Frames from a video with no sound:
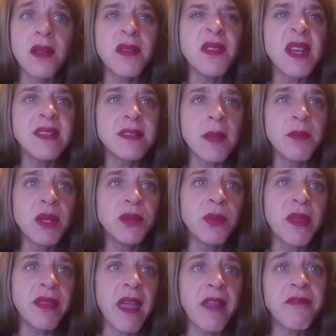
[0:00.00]
assembled
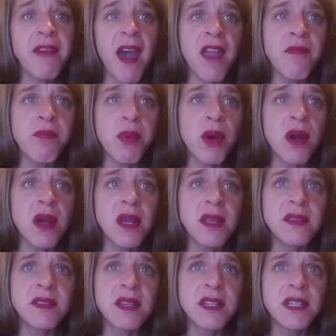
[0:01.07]
with like 5
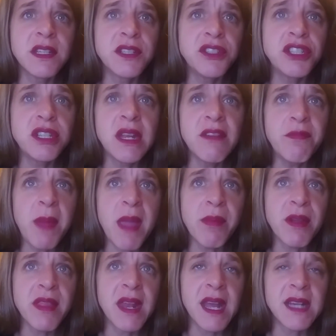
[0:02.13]
books, a sheet of
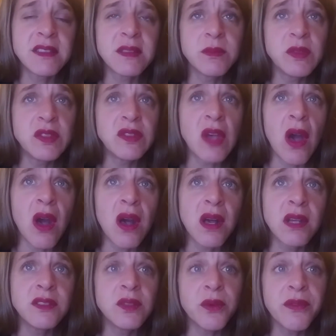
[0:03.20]
paper that has some
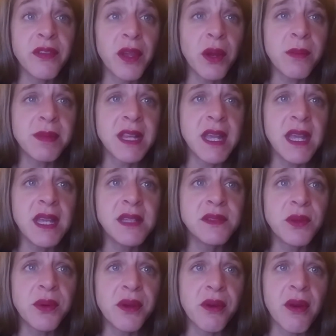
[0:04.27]
songs or finger plays
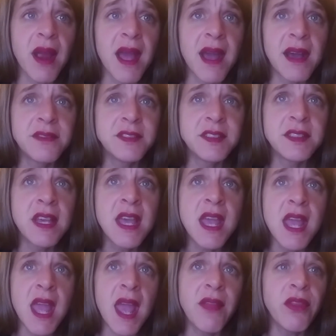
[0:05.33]
or crafts,
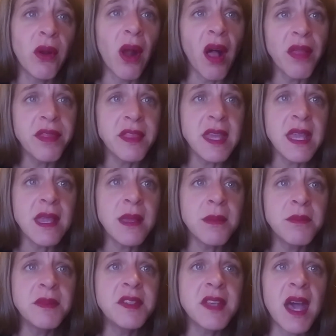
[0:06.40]
and they're all
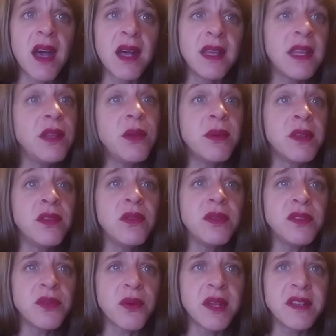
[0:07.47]
themed, and you can do a
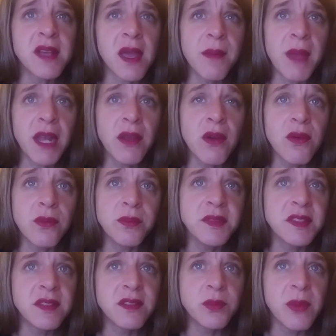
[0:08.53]
story time at home
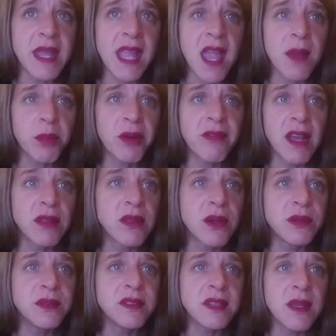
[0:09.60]
since we can't provide
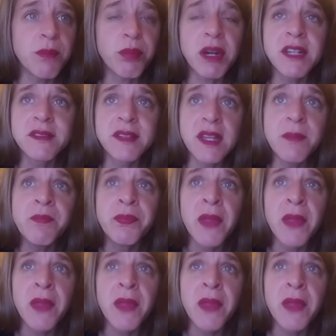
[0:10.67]
those in person.